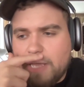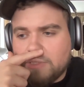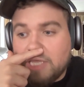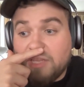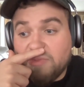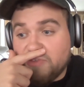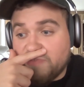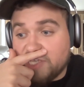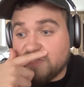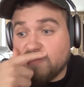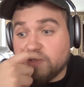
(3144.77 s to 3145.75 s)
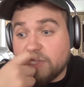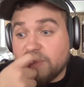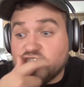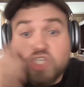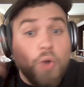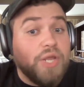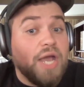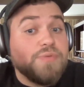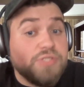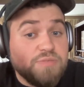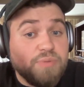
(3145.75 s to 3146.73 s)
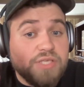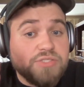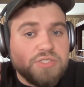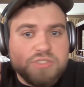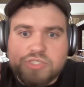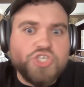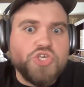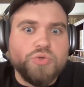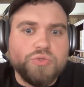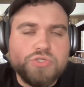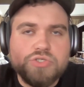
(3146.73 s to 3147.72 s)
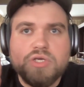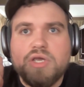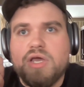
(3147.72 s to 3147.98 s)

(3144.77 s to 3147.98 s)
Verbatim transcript: getting into festivals, and then showing up to these places is huge.